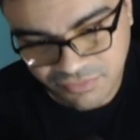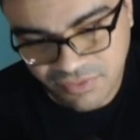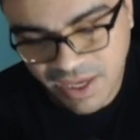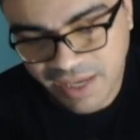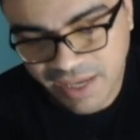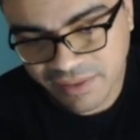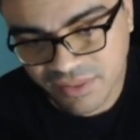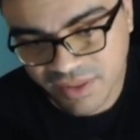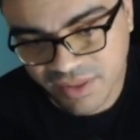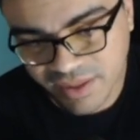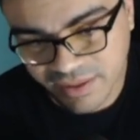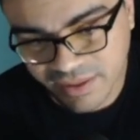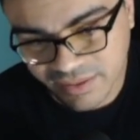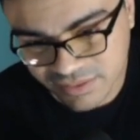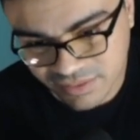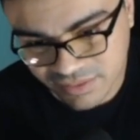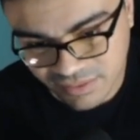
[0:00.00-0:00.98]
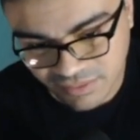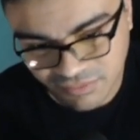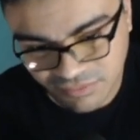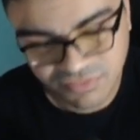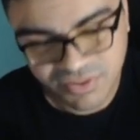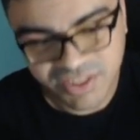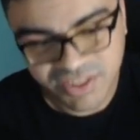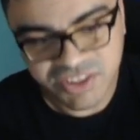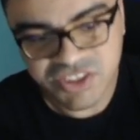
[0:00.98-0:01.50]
find things and
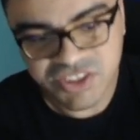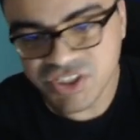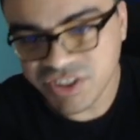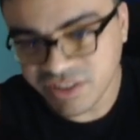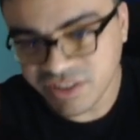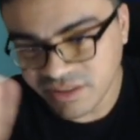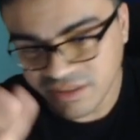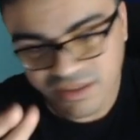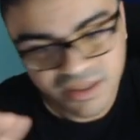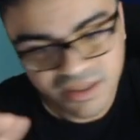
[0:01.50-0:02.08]
fish and